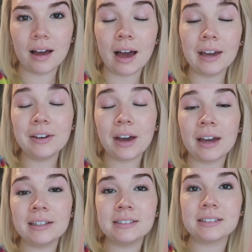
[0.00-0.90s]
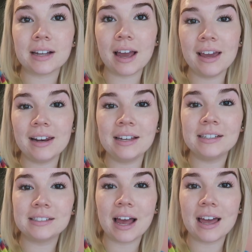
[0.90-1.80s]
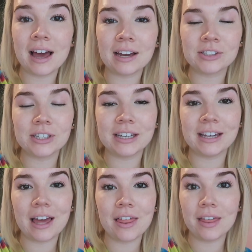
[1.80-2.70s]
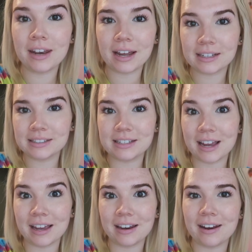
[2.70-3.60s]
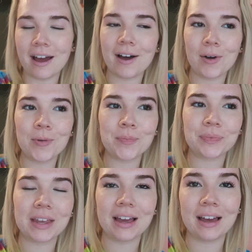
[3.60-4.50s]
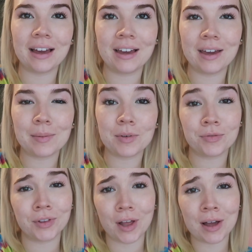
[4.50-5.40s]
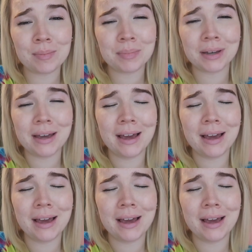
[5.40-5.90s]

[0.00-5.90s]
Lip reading: Hi you guys, it is actually the next day now. I am a flop.